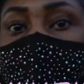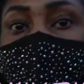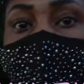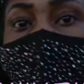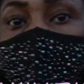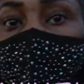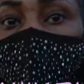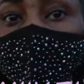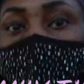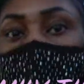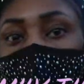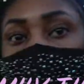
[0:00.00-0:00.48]

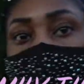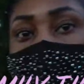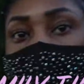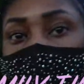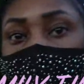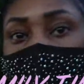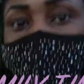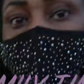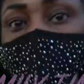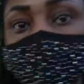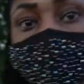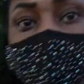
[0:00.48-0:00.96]
we are
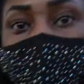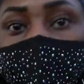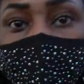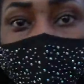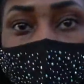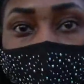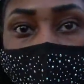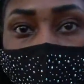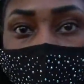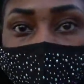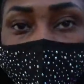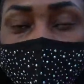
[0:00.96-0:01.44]
at the
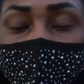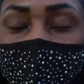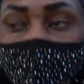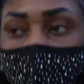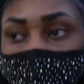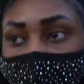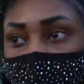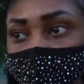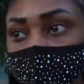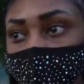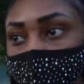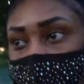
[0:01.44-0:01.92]
park right
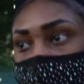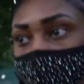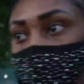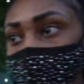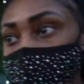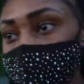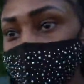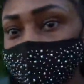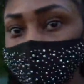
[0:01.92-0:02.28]
now.